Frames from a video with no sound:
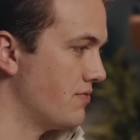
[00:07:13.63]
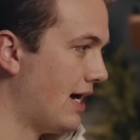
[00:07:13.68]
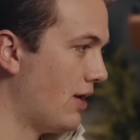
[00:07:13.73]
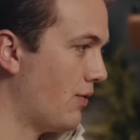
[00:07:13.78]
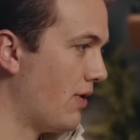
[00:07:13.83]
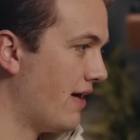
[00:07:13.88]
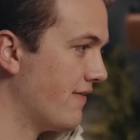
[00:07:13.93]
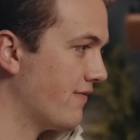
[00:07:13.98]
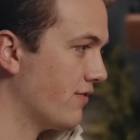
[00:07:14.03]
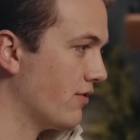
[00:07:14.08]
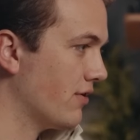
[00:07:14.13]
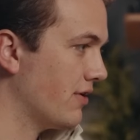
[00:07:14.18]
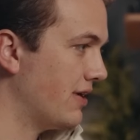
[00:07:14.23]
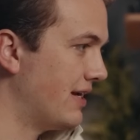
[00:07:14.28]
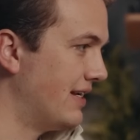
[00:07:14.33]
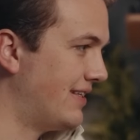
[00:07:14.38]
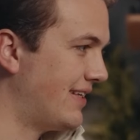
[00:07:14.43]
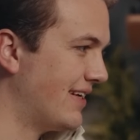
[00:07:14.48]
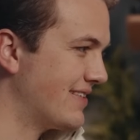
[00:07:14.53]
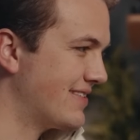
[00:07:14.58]
However,
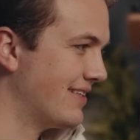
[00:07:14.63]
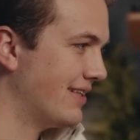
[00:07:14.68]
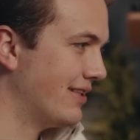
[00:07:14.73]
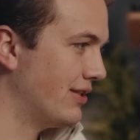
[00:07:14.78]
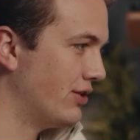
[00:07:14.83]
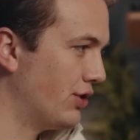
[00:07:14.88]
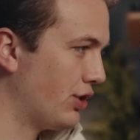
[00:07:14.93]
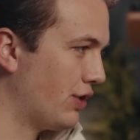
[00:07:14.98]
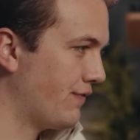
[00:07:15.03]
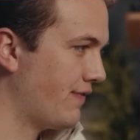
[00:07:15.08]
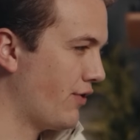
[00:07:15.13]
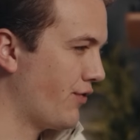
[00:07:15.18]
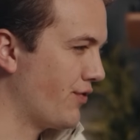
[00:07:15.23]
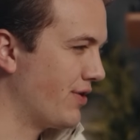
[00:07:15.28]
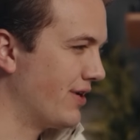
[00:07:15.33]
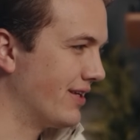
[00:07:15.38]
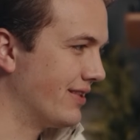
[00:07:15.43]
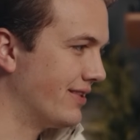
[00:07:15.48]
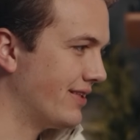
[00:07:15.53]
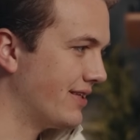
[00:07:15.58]
it doesn't look very
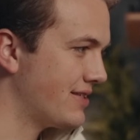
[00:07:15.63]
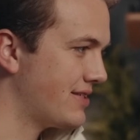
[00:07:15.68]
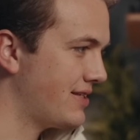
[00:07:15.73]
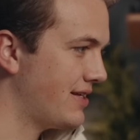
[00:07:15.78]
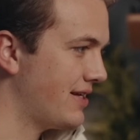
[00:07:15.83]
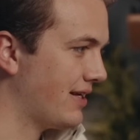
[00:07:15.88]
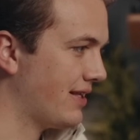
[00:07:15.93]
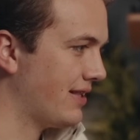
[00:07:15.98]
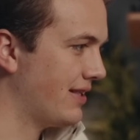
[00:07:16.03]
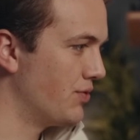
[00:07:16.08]
realistic.